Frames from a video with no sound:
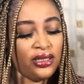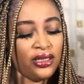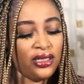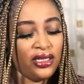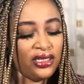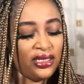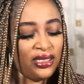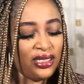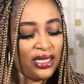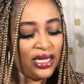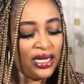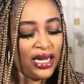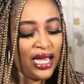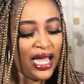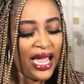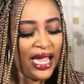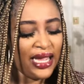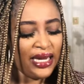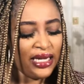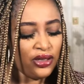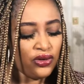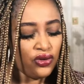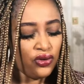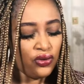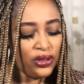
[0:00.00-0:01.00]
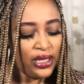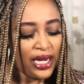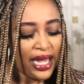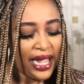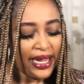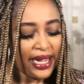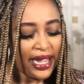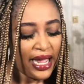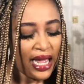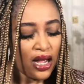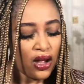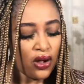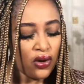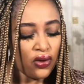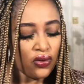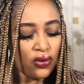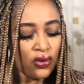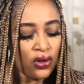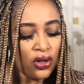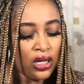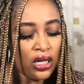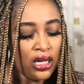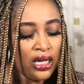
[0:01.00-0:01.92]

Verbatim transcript: is that I don't like how